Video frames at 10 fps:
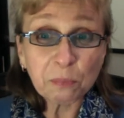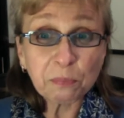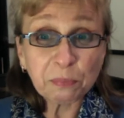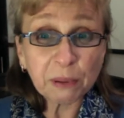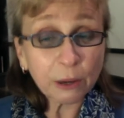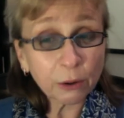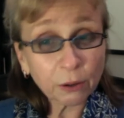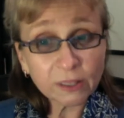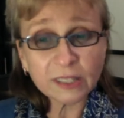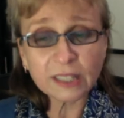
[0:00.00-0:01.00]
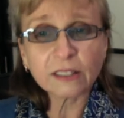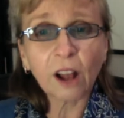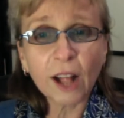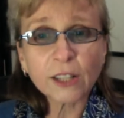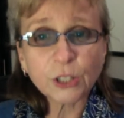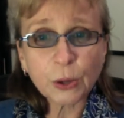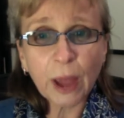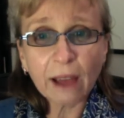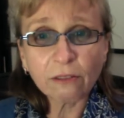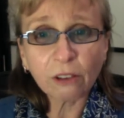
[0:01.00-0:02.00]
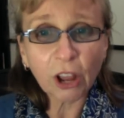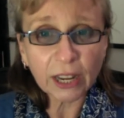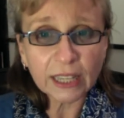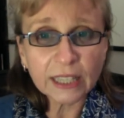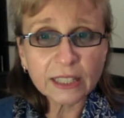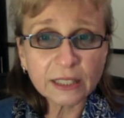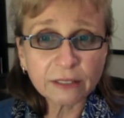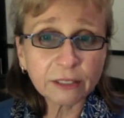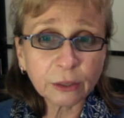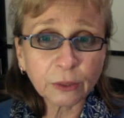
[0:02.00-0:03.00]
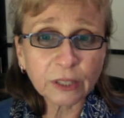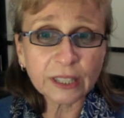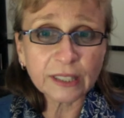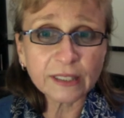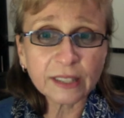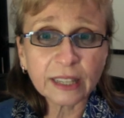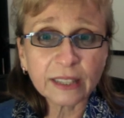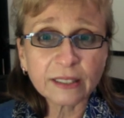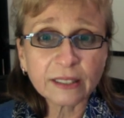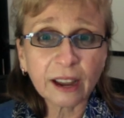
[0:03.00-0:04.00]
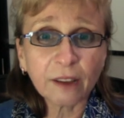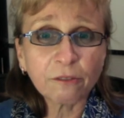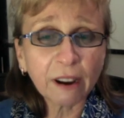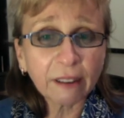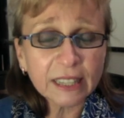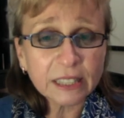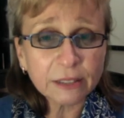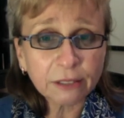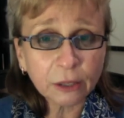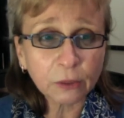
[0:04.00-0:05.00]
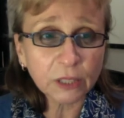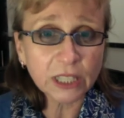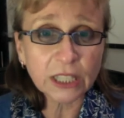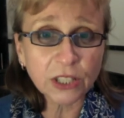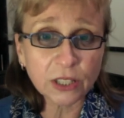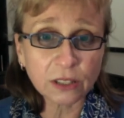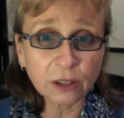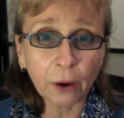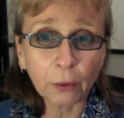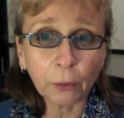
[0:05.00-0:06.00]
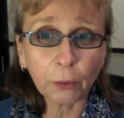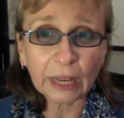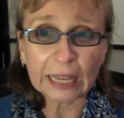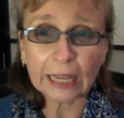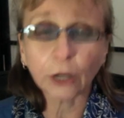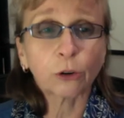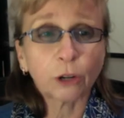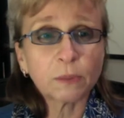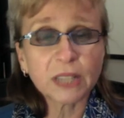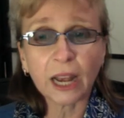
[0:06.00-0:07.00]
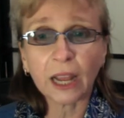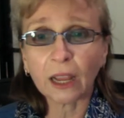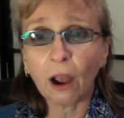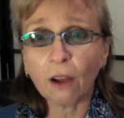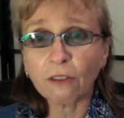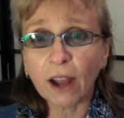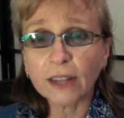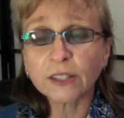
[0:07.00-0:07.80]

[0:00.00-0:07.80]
Because these clients do have learning difficulties, it's very difficult to teach this cohort in a group setting, I find.